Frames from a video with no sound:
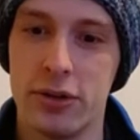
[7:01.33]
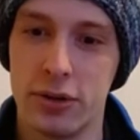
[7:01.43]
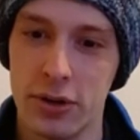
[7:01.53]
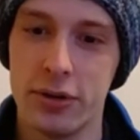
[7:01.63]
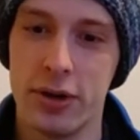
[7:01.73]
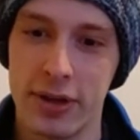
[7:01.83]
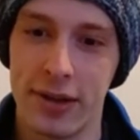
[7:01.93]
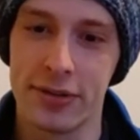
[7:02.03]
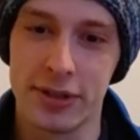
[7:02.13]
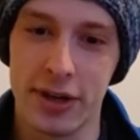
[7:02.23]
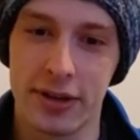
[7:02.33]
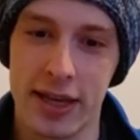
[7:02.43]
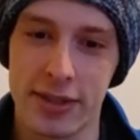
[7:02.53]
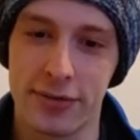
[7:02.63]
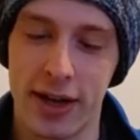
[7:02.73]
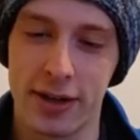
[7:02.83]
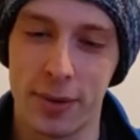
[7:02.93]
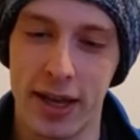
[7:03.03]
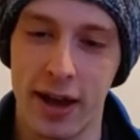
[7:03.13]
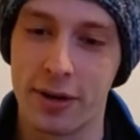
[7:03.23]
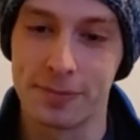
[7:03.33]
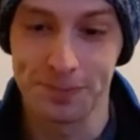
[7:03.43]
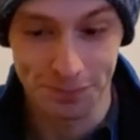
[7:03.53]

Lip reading: You could go down the staircase and find a way out.